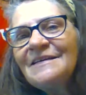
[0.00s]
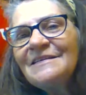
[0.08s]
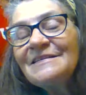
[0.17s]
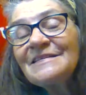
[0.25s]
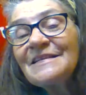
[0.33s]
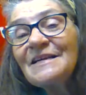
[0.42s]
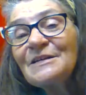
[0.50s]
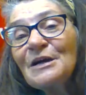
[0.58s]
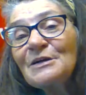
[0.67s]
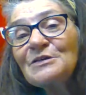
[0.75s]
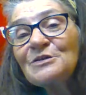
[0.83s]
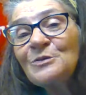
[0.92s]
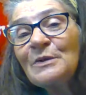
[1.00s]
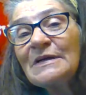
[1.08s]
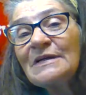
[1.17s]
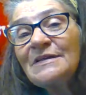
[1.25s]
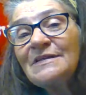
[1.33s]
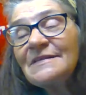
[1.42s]
Is that not
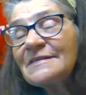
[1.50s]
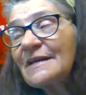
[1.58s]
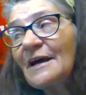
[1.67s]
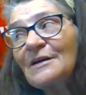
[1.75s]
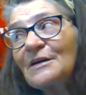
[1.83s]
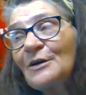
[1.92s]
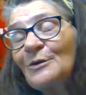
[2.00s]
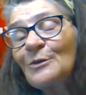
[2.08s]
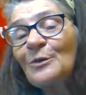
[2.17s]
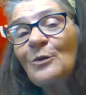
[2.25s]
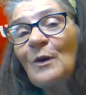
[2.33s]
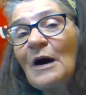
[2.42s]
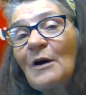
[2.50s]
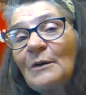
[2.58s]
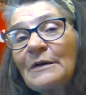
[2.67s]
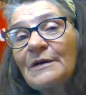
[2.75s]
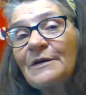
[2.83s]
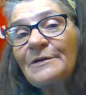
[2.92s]
sweet? It's got to go on the wall
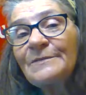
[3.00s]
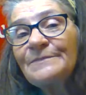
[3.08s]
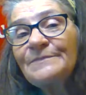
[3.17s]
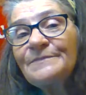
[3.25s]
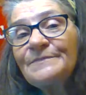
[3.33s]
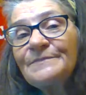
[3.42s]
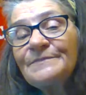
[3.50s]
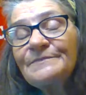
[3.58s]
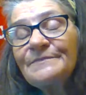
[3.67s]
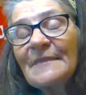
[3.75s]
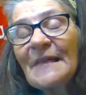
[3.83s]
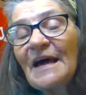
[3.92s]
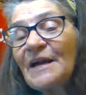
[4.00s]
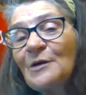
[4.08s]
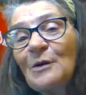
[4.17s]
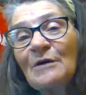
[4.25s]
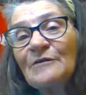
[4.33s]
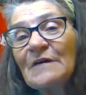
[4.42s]
here. I
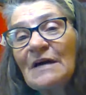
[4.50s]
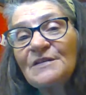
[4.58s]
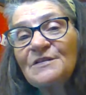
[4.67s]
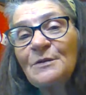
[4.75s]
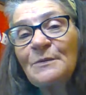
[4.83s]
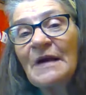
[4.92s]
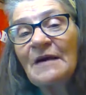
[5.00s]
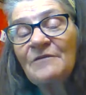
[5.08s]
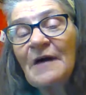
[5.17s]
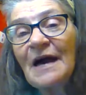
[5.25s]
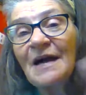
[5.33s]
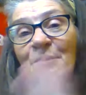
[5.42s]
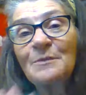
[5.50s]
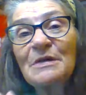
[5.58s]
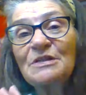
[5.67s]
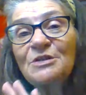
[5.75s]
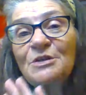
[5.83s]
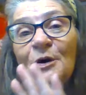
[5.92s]
know I've got so many. I've had a
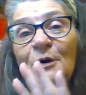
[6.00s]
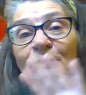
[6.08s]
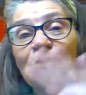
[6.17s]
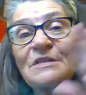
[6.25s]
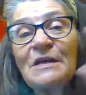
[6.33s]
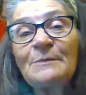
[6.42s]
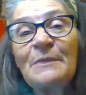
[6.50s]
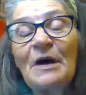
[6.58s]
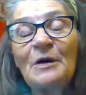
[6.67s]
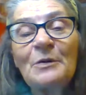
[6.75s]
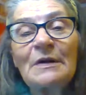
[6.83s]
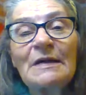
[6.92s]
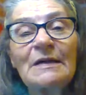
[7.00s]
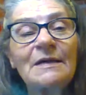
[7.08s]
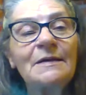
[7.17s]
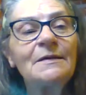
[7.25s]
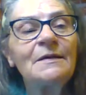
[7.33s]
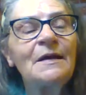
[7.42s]
bunch of cards up
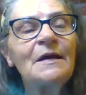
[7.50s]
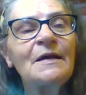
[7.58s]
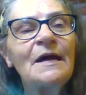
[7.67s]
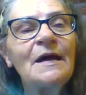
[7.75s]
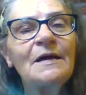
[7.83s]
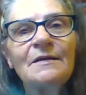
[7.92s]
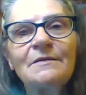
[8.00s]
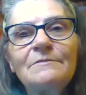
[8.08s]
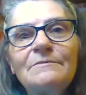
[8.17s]
already, and then I kind of